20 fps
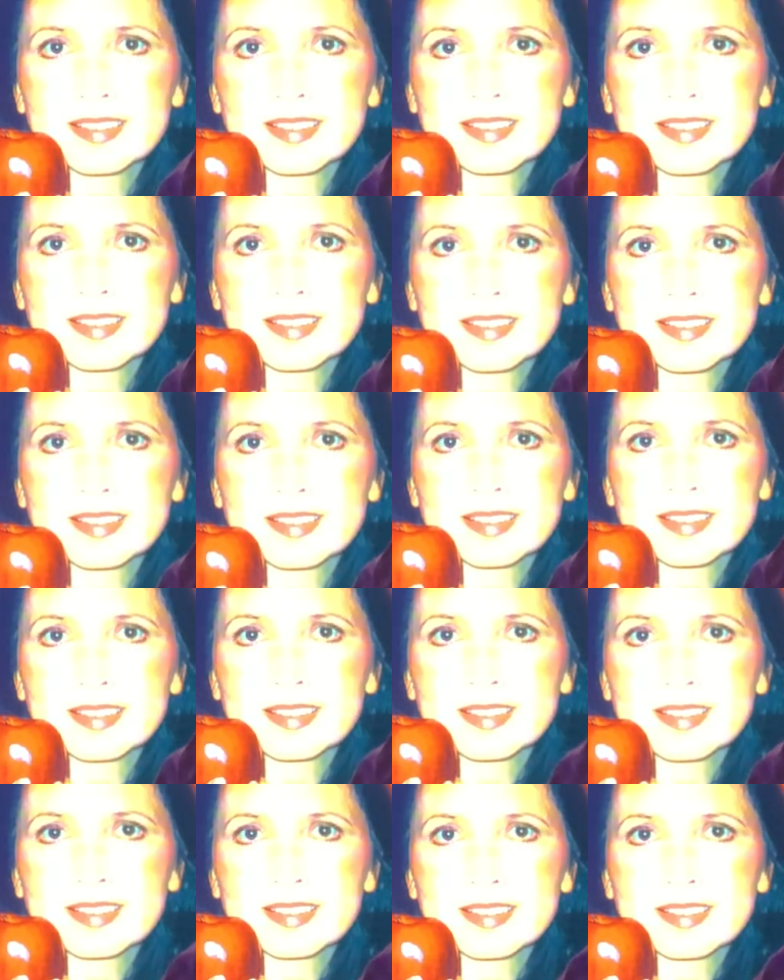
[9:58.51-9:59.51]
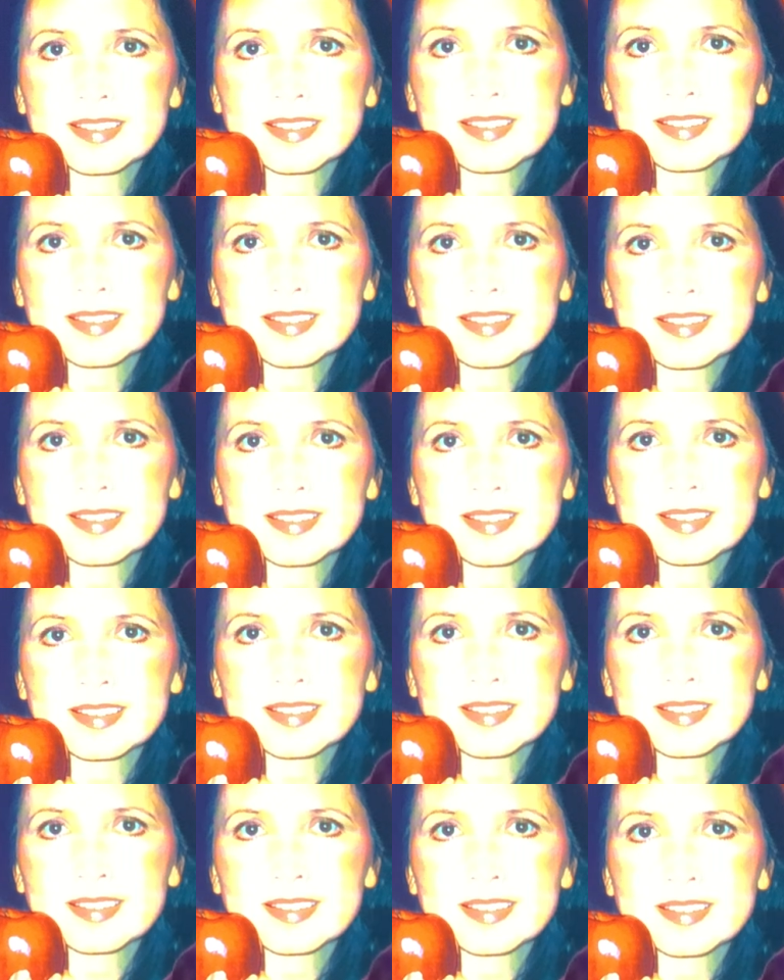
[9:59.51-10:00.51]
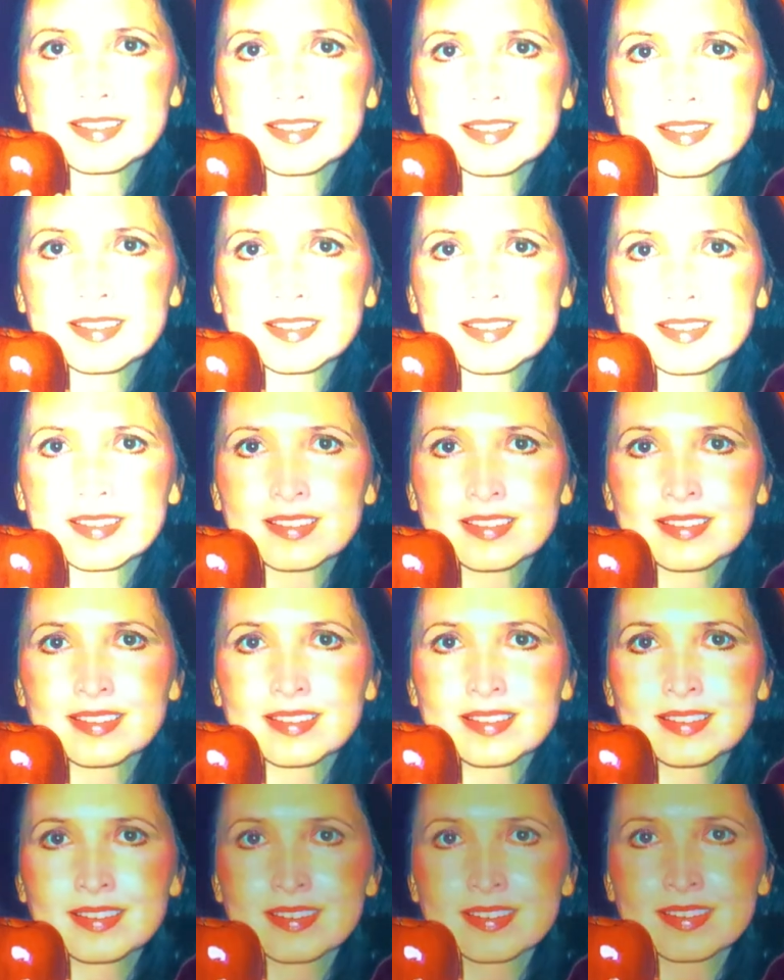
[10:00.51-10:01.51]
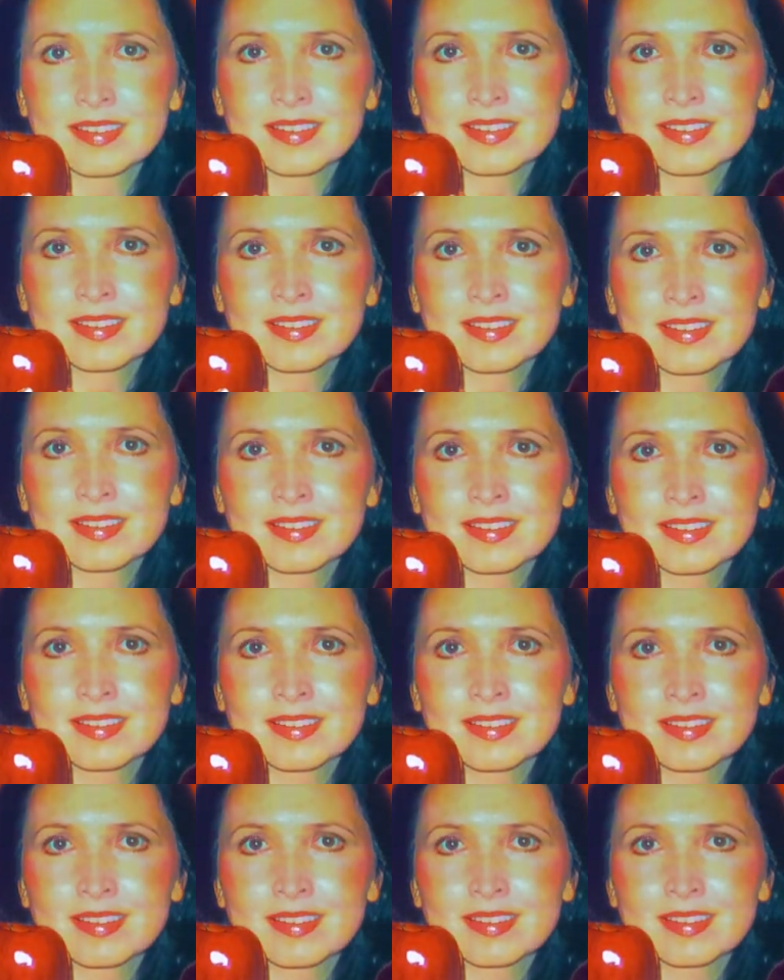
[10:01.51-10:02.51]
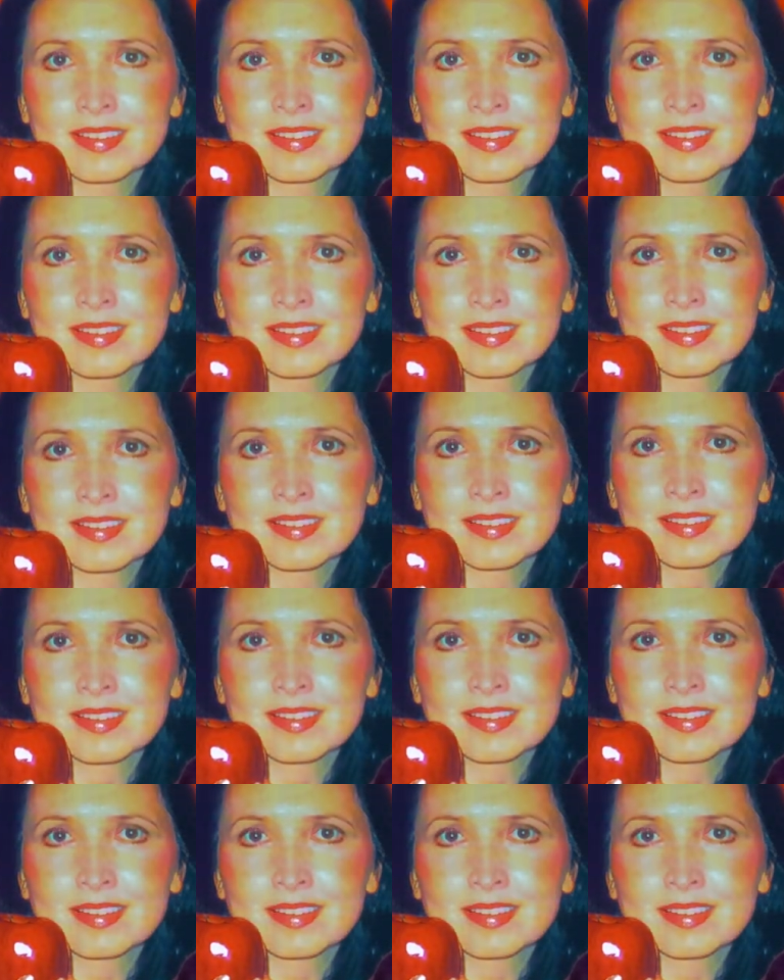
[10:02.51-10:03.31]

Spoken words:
The person shown says nothing.